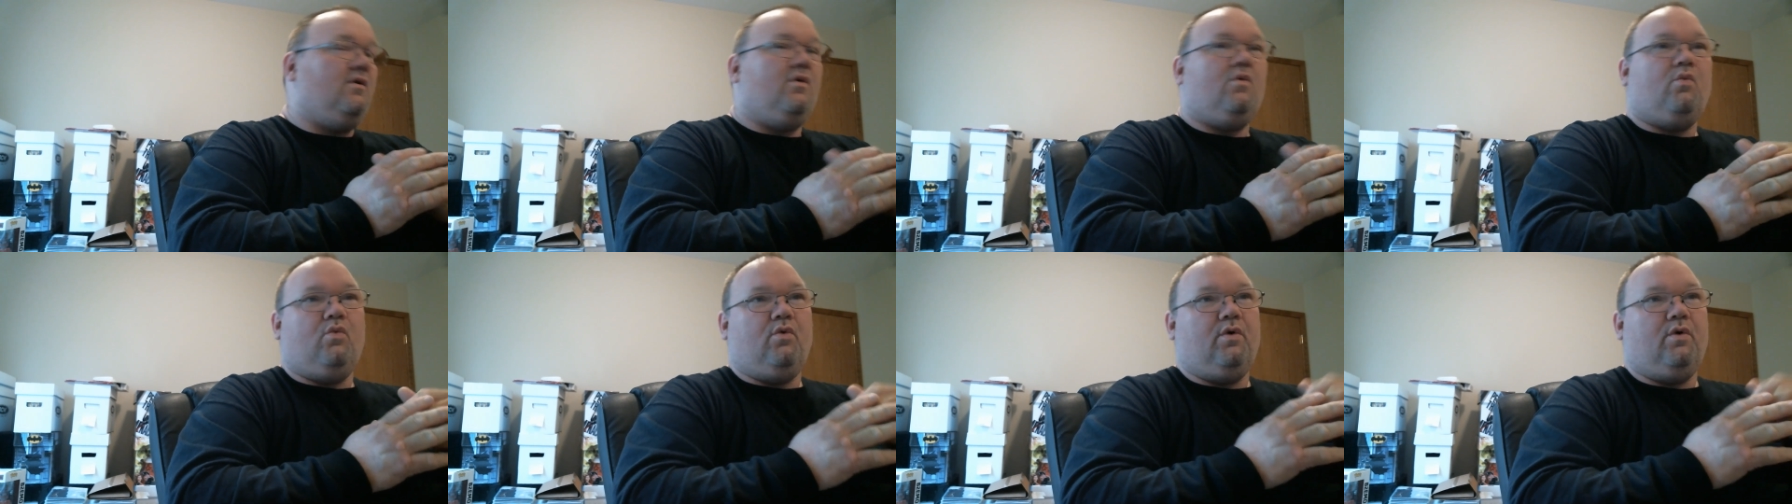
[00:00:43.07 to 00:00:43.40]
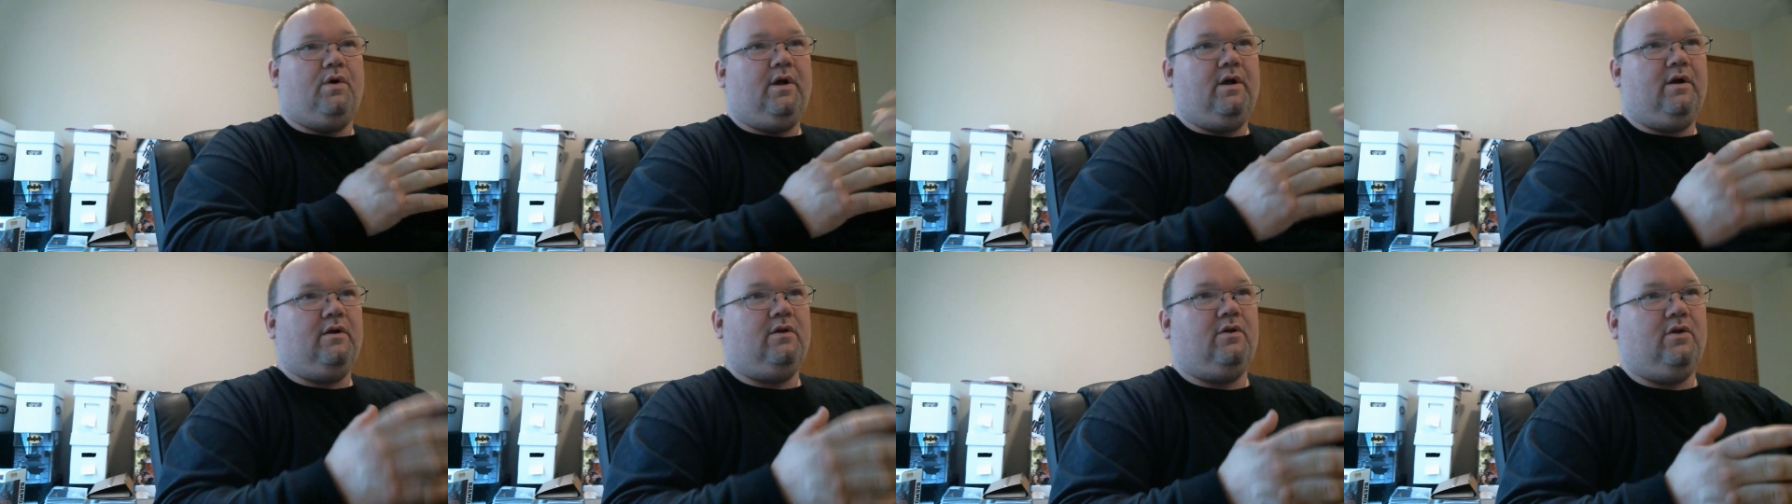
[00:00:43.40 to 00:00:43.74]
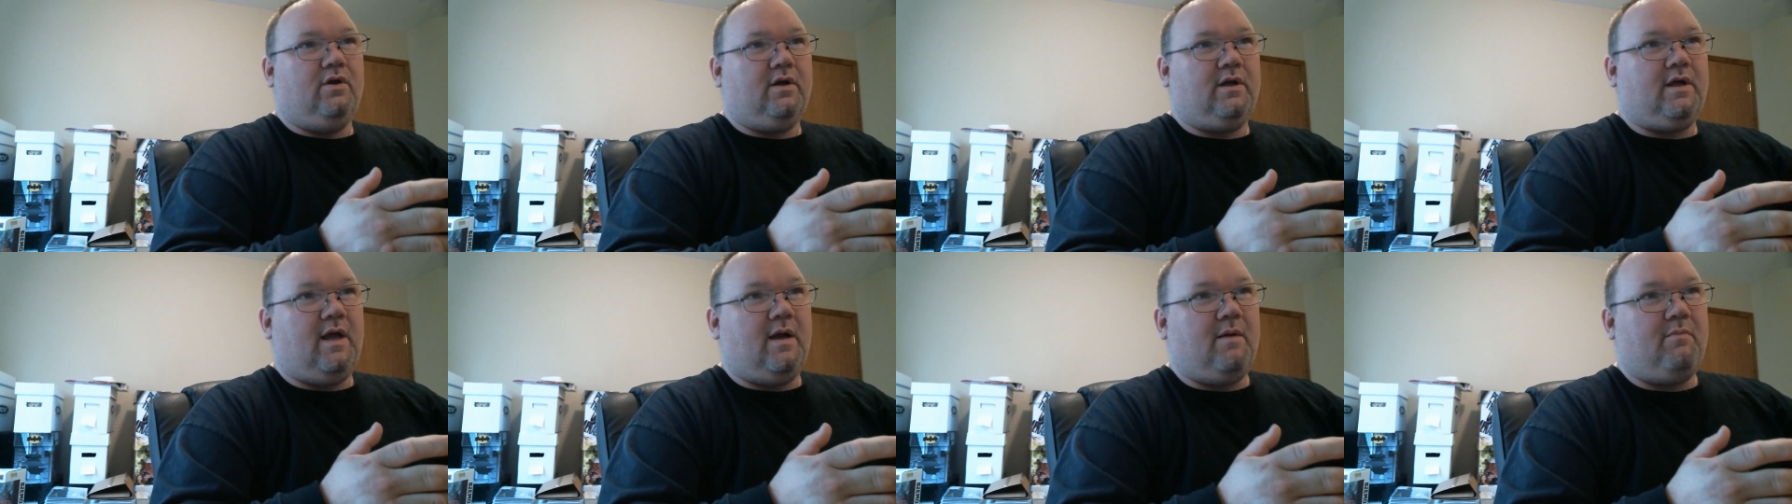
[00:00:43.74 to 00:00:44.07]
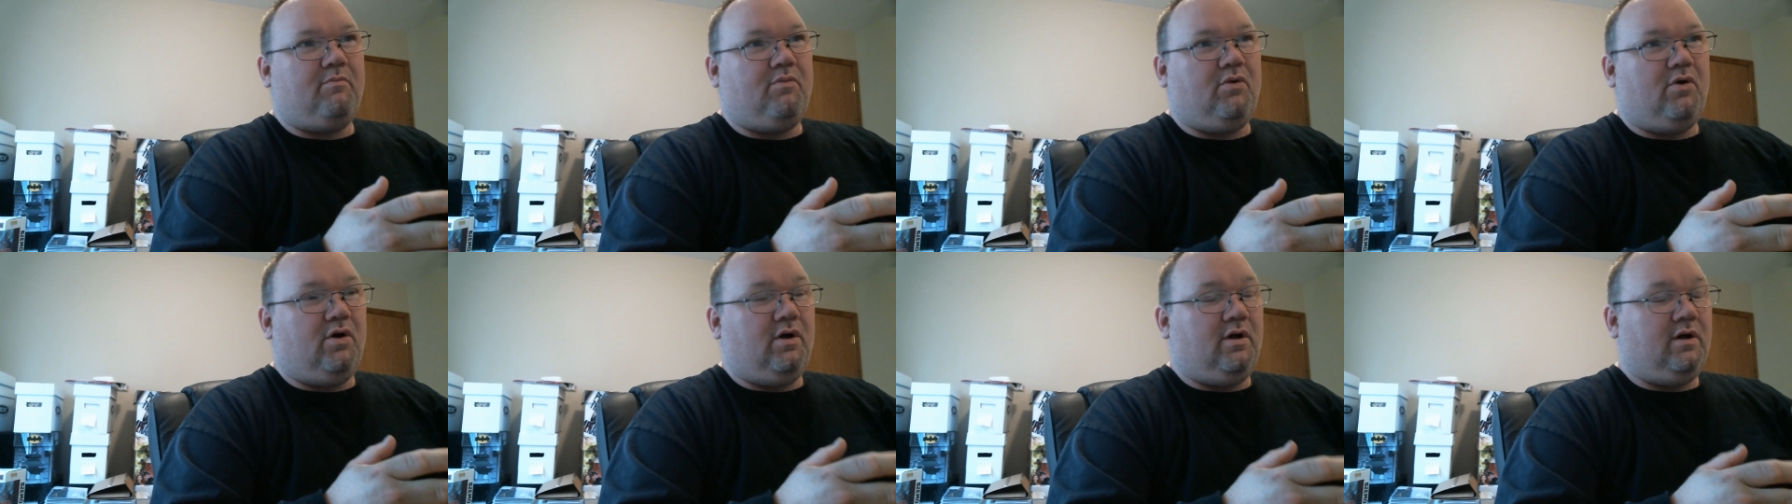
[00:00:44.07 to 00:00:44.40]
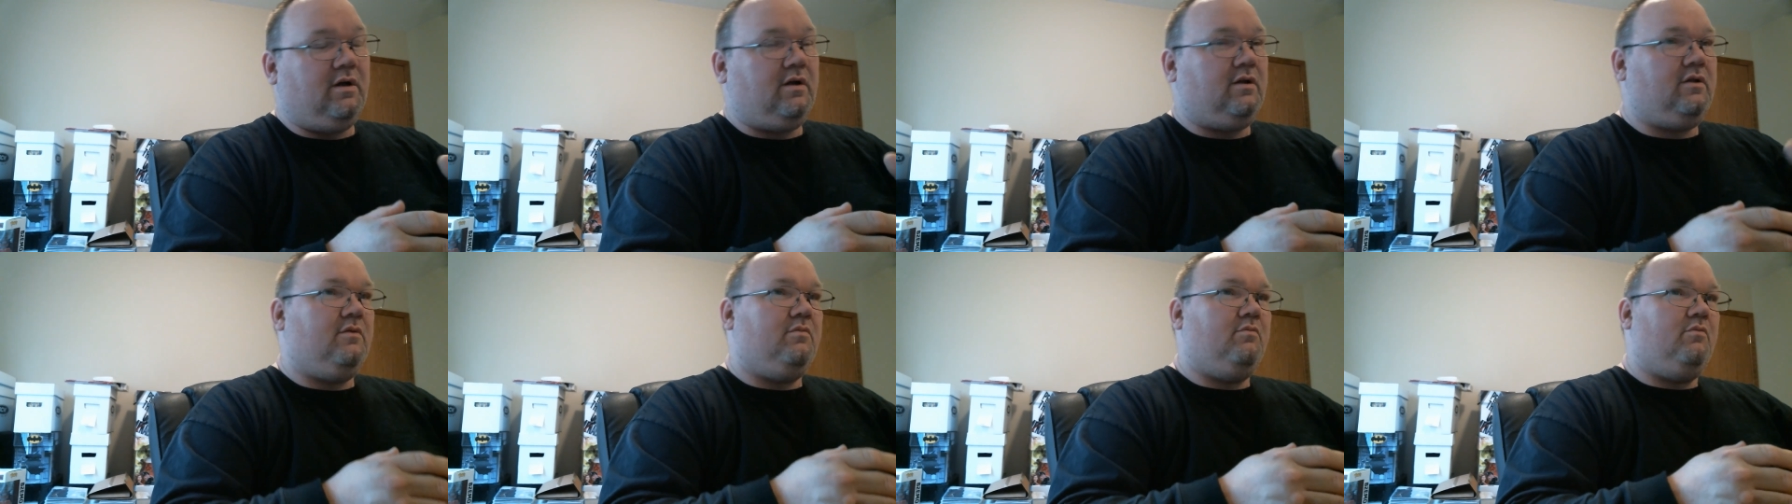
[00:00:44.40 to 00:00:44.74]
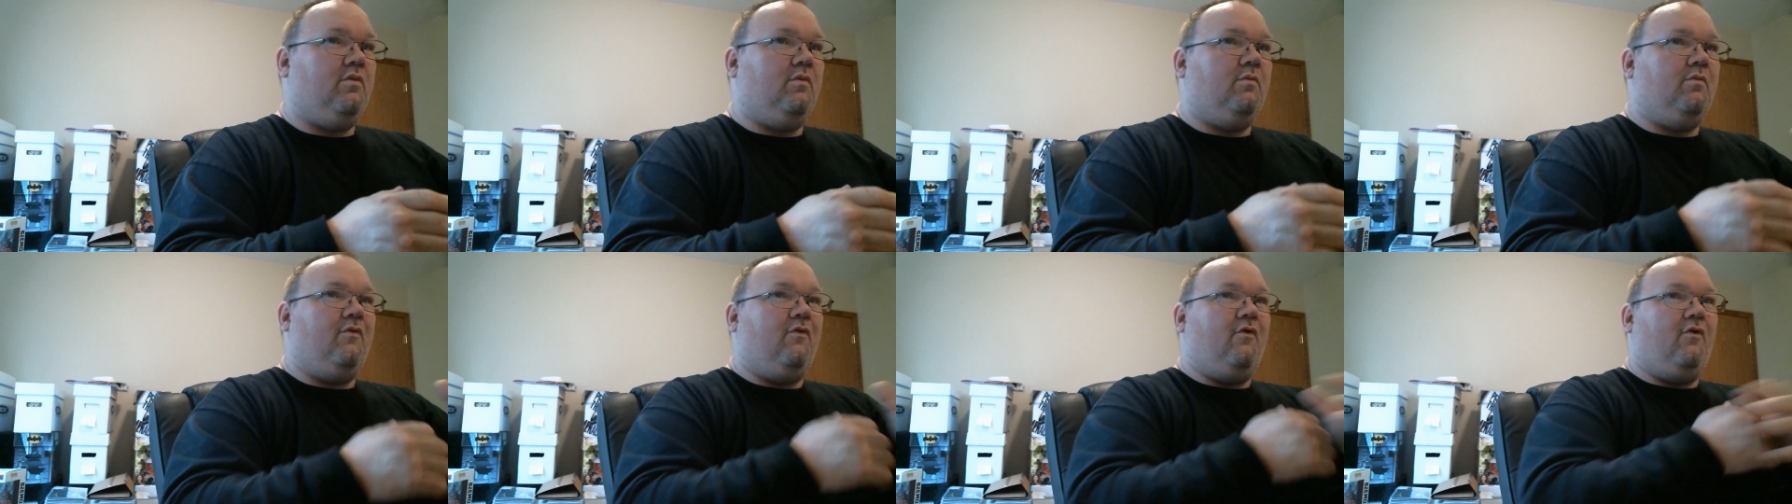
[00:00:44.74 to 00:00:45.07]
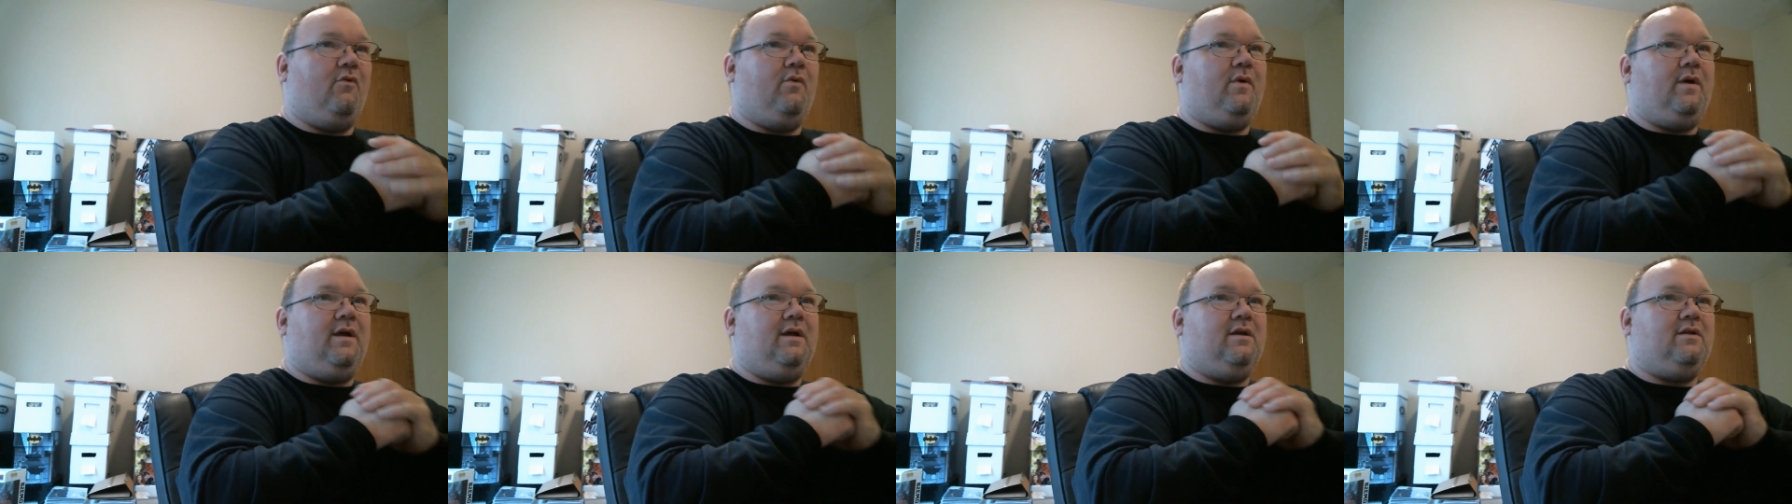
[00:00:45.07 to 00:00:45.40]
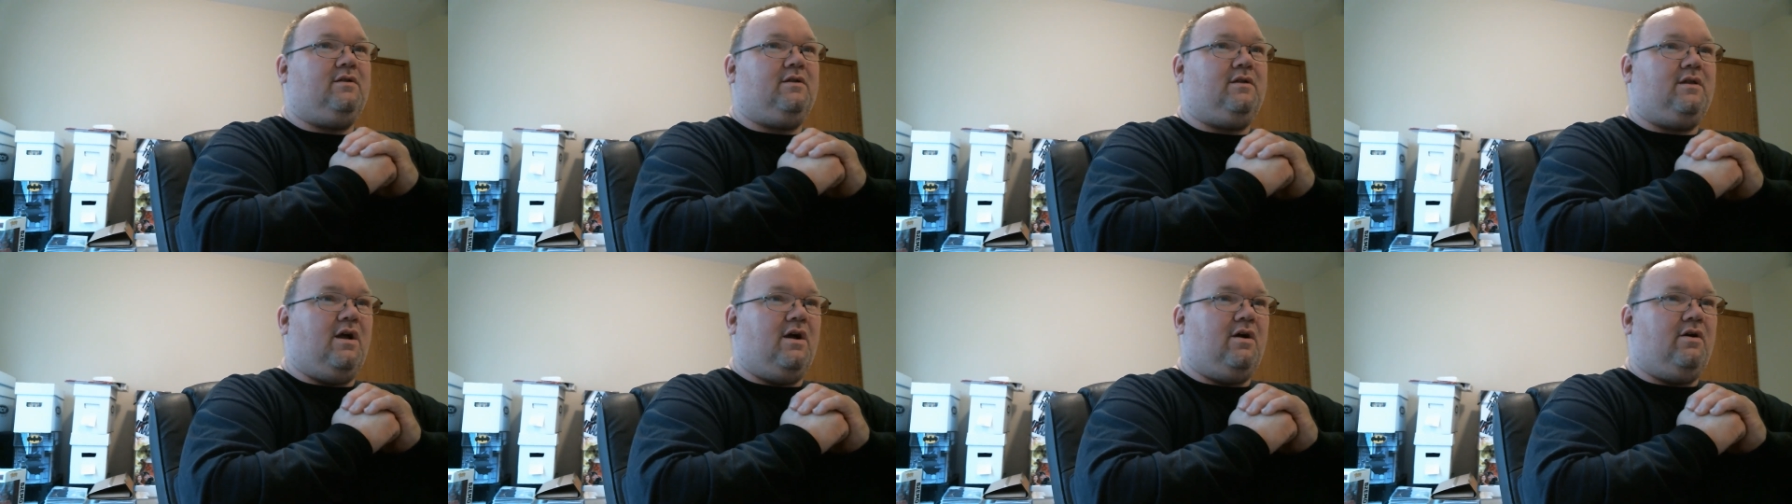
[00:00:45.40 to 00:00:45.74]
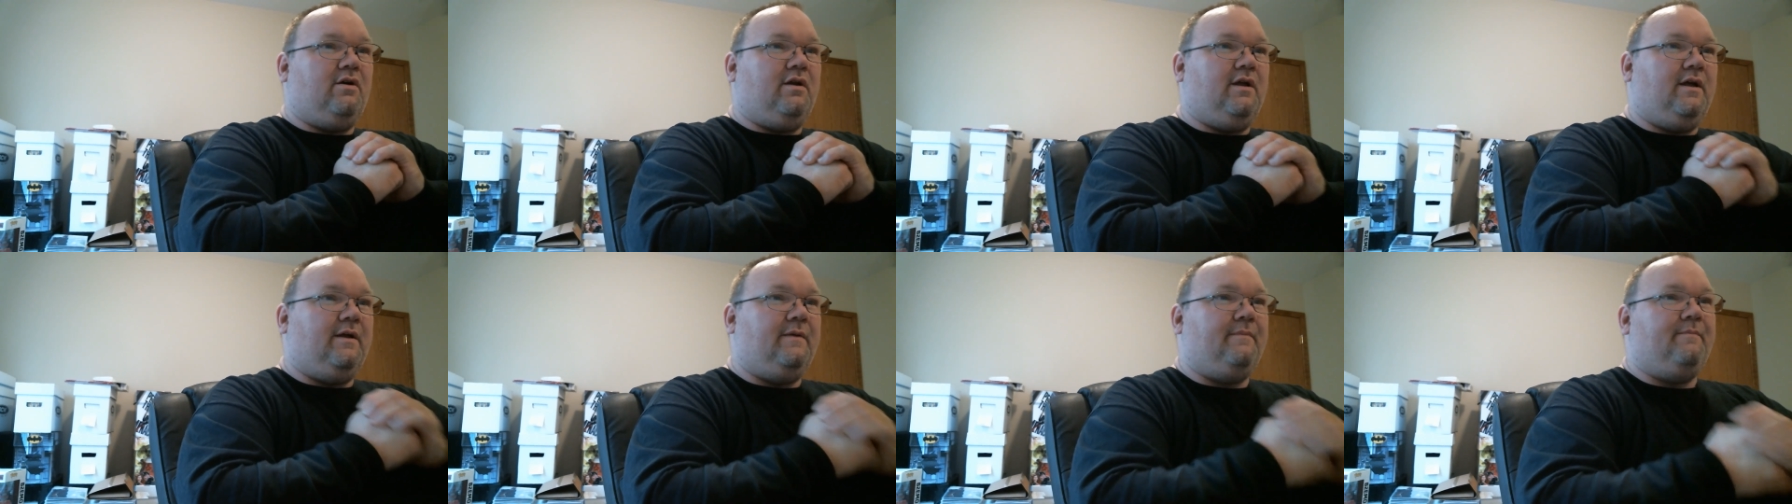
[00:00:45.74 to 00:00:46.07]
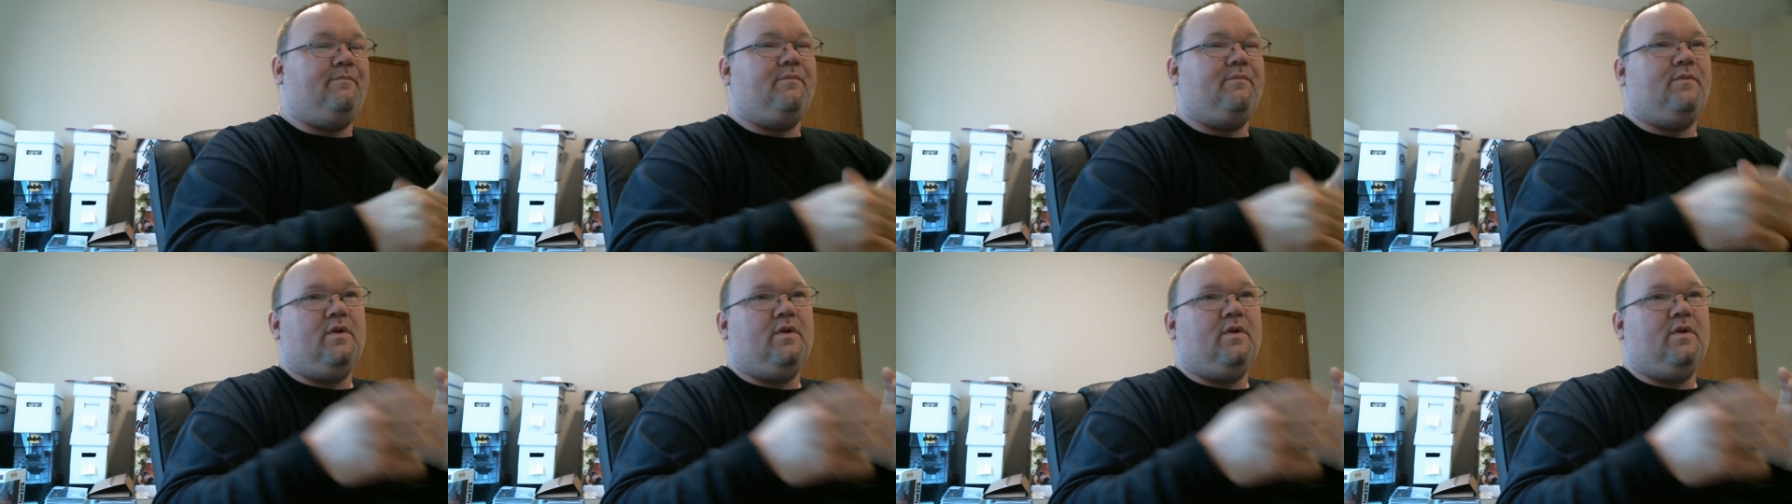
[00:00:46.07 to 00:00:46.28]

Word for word: We're here to look at books. Before we get started,